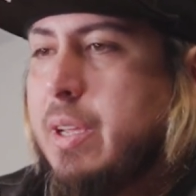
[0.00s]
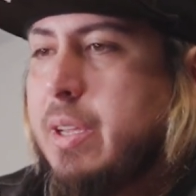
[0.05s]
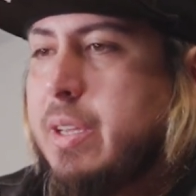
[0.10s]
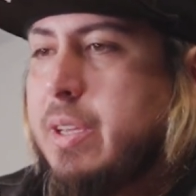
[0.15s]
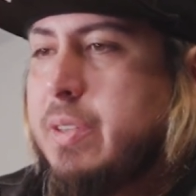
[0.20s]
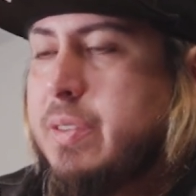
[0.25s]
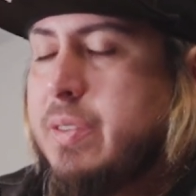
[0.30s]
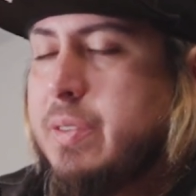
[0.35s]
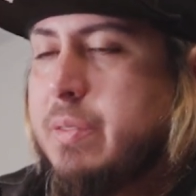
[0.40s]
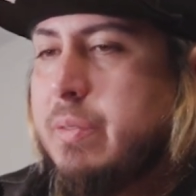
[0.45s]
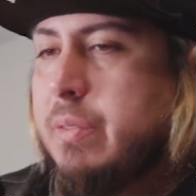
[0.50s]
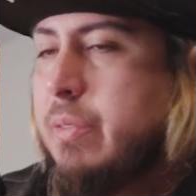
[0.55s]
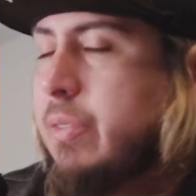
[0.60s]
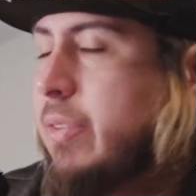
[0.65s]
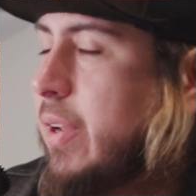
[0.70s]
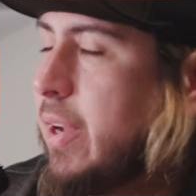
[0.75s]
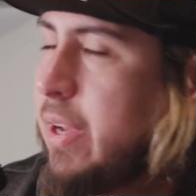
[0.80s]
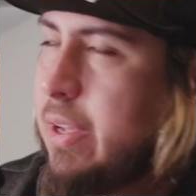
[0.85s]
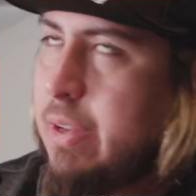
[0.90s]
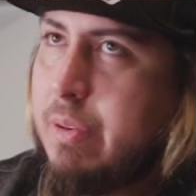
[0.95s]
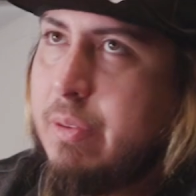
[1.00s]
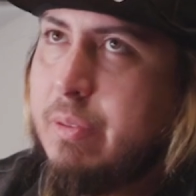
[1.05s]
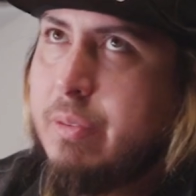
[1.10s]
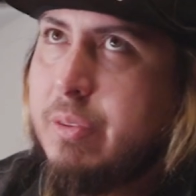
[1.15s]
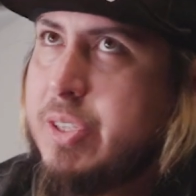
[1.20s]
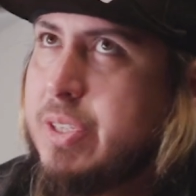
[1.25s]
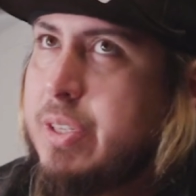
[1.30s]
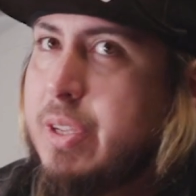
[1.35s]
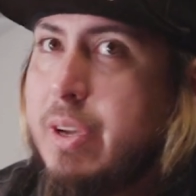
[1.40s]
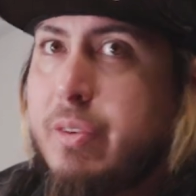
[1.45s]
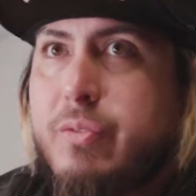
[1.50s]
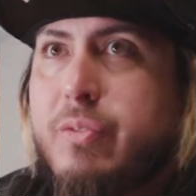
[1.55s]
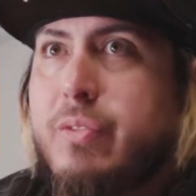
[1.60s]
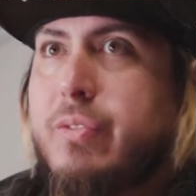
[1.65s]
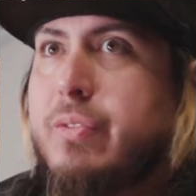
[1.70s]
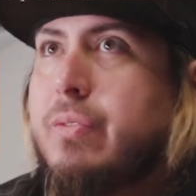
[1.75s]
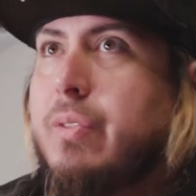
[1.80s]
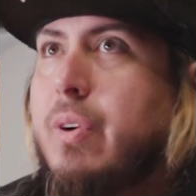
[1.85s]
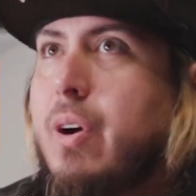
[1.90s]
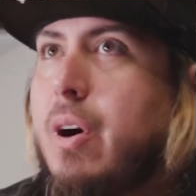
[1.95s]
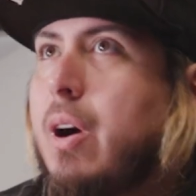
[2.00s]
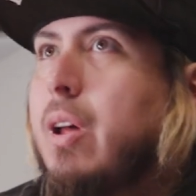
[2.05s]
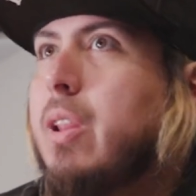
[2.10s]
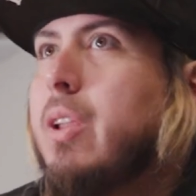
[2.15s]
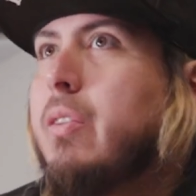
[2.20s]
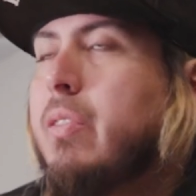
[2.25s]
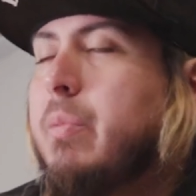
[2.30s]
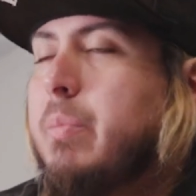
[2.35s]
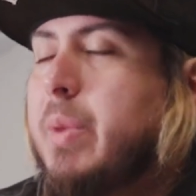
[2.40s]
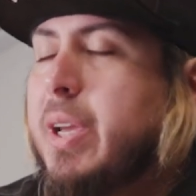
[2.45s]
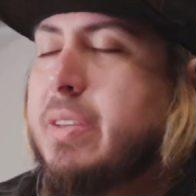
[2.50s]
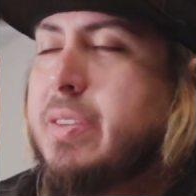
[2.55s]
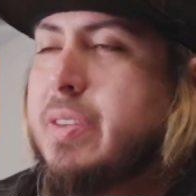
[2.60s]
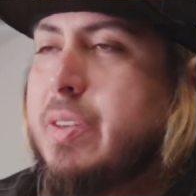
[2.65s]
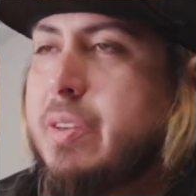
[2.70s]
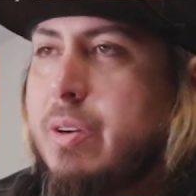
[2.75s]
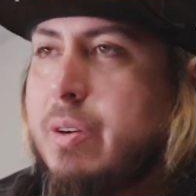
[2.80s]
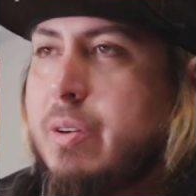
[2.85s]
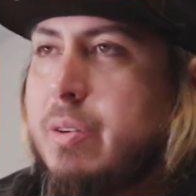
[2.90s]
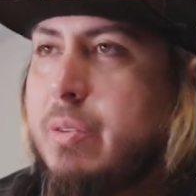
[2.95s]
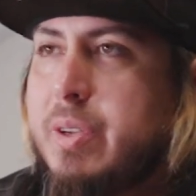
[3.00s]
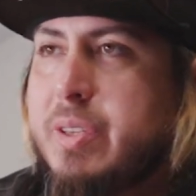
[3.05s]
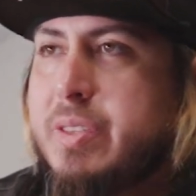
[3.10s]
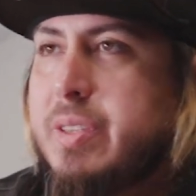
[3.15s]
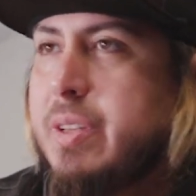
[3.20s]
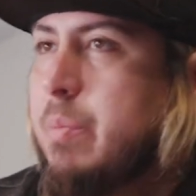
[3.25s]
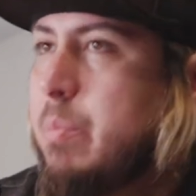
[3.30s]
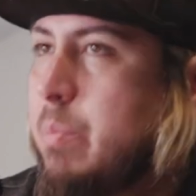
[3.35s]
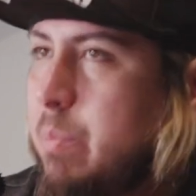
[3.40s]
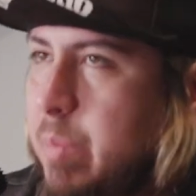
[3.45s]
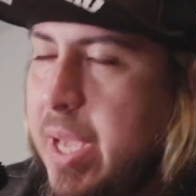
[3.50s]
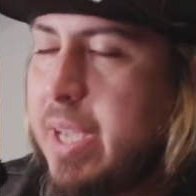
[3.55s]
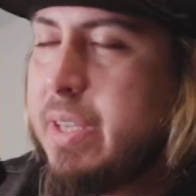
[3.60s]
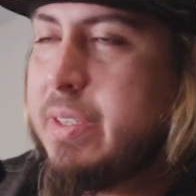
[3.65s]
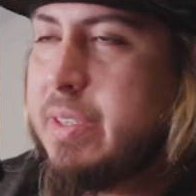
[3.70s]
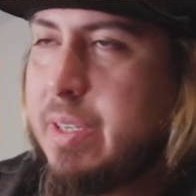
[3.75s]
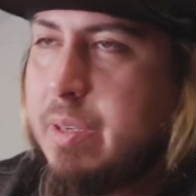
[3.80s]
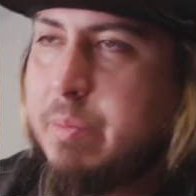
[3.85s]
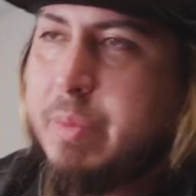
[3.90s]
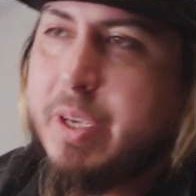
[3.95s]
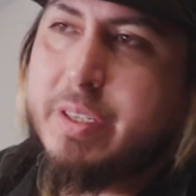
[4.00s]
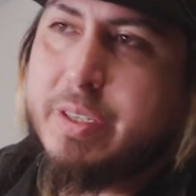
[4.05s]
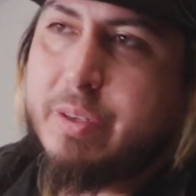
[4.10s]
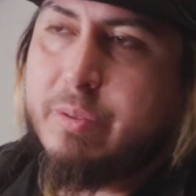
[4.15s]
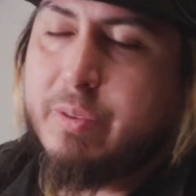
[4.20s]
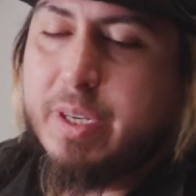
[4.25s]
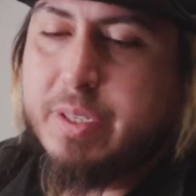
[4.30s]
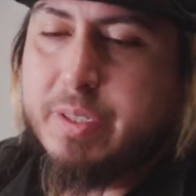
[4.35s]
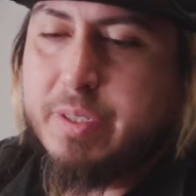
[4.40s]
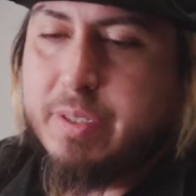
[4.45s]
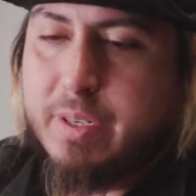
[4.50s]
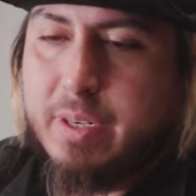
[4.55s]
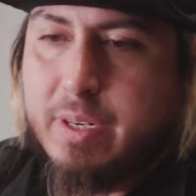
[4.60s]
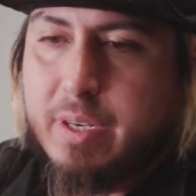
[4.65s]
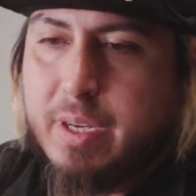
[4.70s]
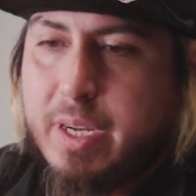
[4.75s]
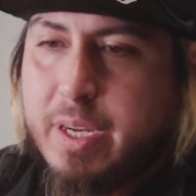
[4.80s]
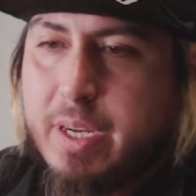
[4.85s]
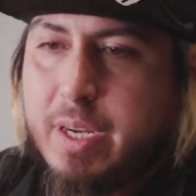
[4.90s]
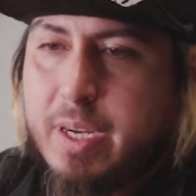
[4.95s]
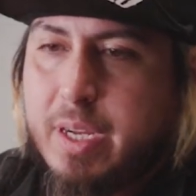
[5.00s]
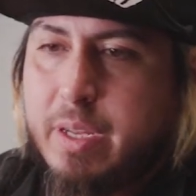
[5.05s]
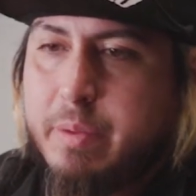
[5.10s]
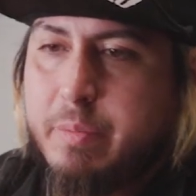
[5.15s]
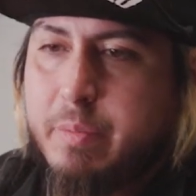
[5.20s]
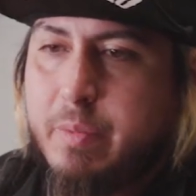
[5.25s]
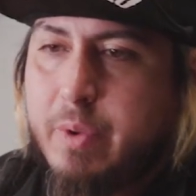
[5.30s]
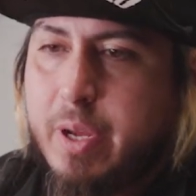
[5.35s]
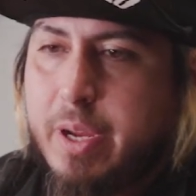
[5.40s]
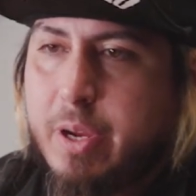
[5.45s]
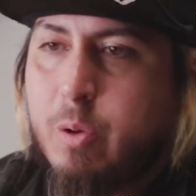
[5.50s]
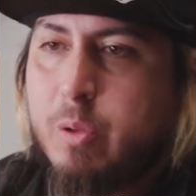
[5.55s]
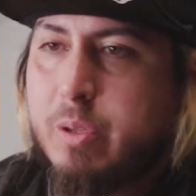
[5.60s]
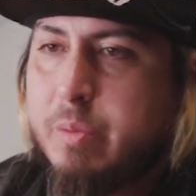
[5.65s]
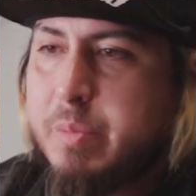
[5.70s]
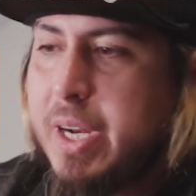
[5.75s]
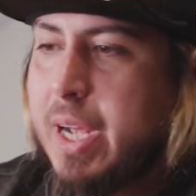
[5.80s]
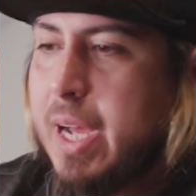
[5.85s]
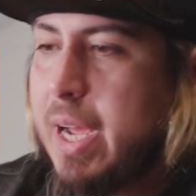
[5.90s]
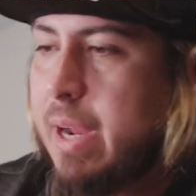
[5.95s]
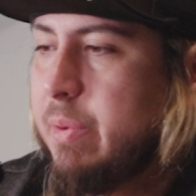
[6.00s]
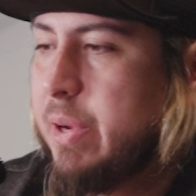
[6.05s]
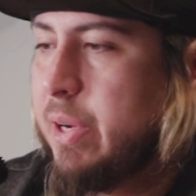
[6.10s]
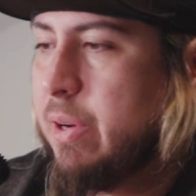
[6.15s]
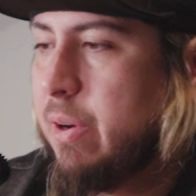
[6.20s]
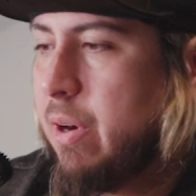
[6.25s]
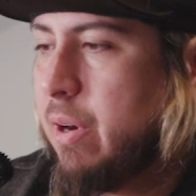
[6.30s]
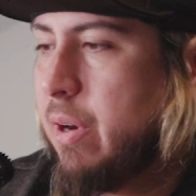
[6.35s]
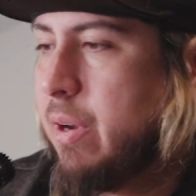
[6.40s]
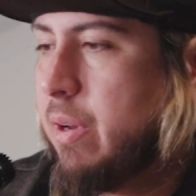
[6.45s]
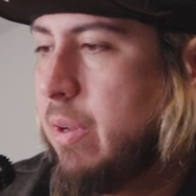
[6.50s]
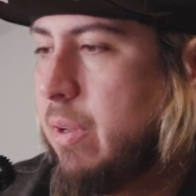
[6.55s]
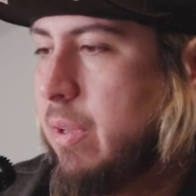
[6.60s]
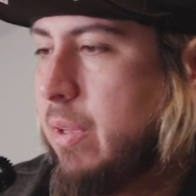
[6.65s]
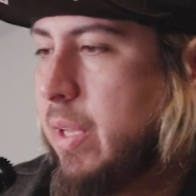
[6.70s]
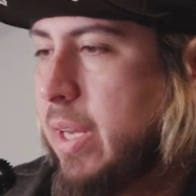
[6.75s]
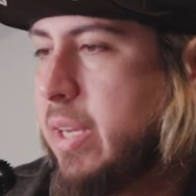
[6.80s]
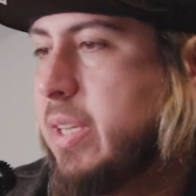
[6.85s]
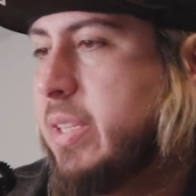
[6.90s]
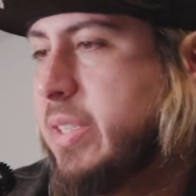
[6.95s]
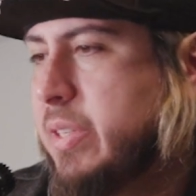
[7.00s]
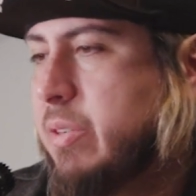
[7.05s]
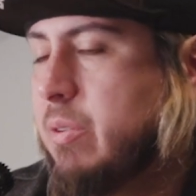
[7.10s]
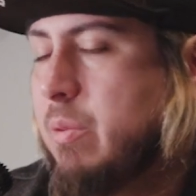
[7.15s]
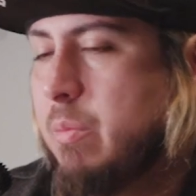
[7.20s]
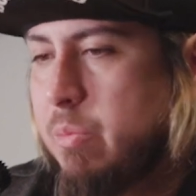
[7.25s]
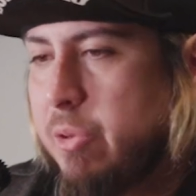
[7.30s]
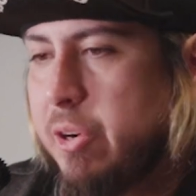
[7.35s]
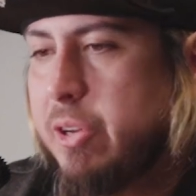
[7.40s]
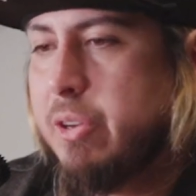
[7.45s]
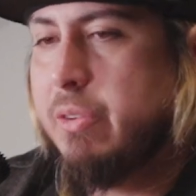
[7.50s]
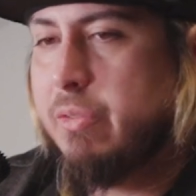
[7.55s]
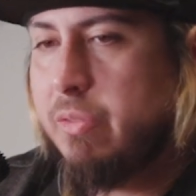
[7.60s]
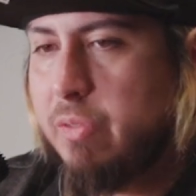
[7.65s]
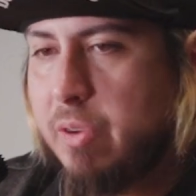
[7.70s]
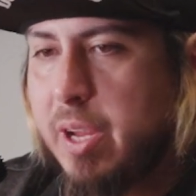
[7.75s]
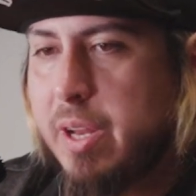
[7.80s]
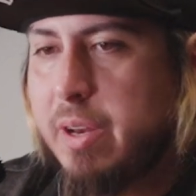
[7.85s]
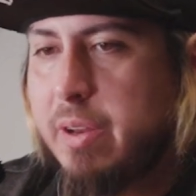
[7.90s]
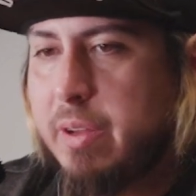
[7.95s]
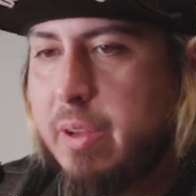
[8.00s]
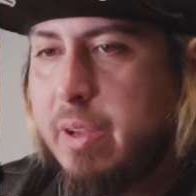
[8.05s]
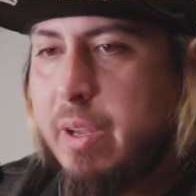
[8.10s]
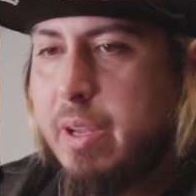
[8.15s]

He's done stuff all over Mexico. He's an amazing, amazing wrestler. I hold him in a high regard and consider him a pretty good friend.